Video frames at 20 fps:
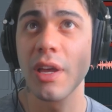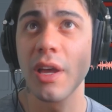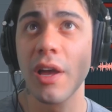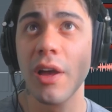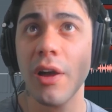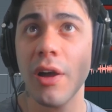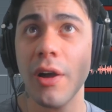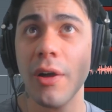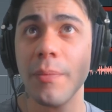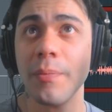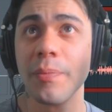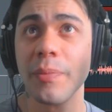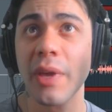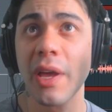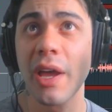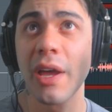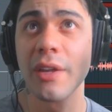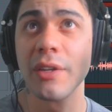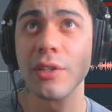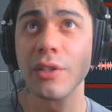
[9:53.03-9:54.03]

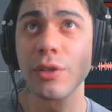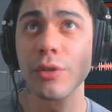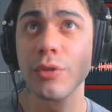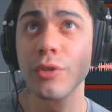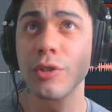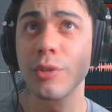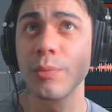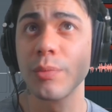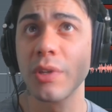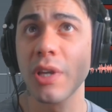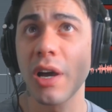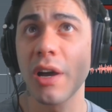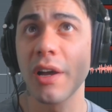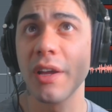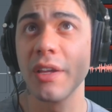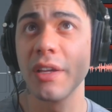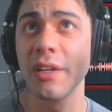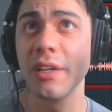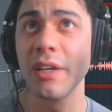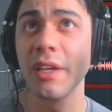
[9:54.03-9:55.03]
And do some
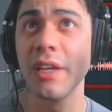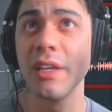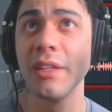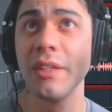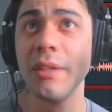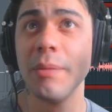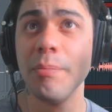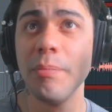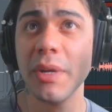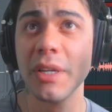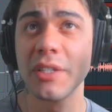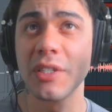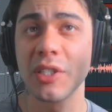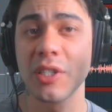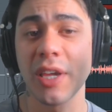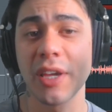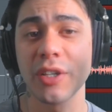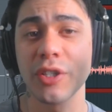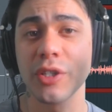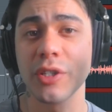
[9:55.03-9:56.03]
cutting in the mid
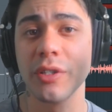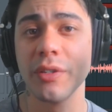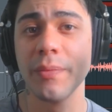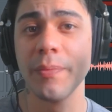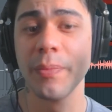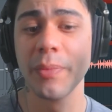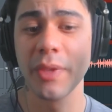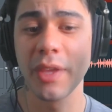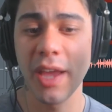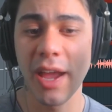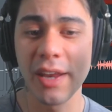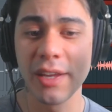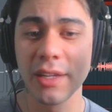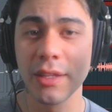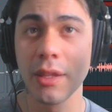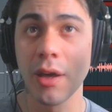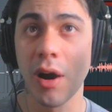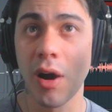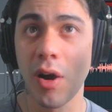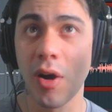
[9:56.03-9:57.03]
section and
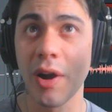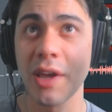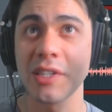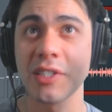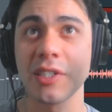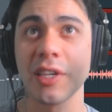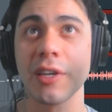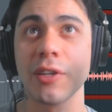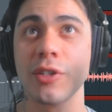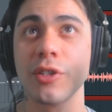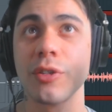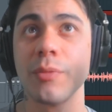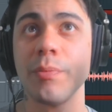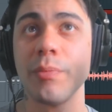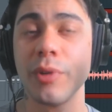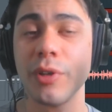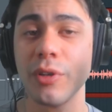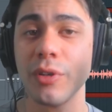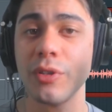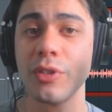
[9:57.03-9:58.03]
in the high
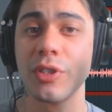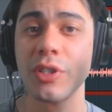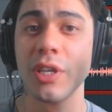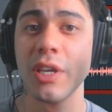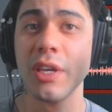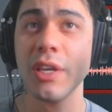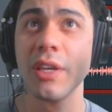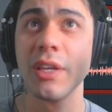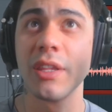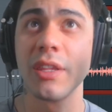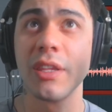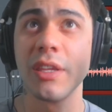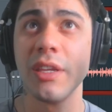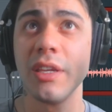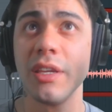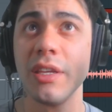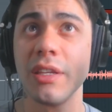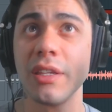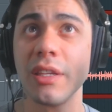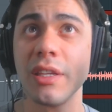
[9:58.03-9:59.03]
section, because
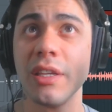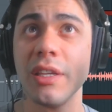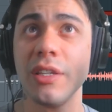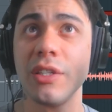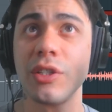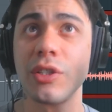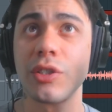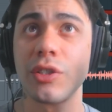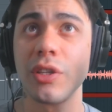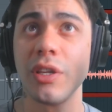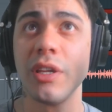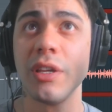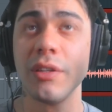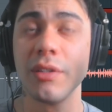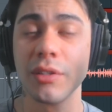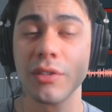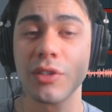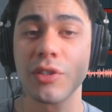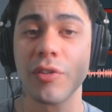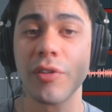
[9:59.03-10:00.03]
in
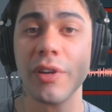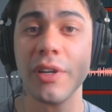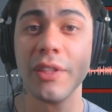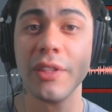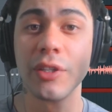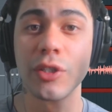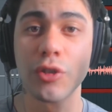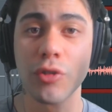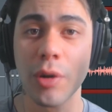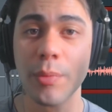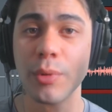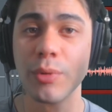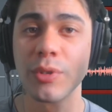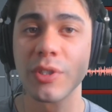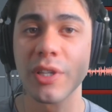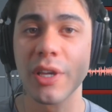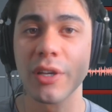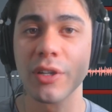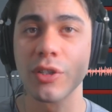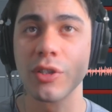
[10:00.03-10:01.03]
the treble
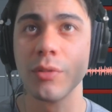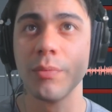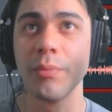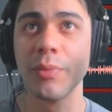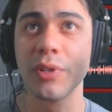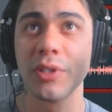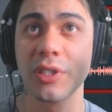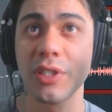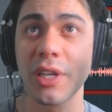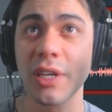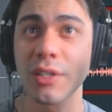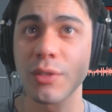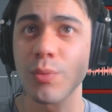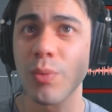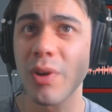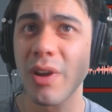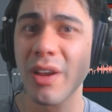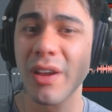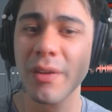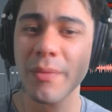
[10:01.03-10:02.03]
section, because that's
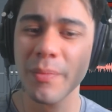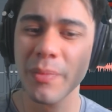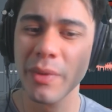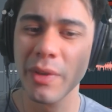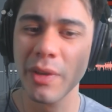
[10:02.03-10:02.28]
where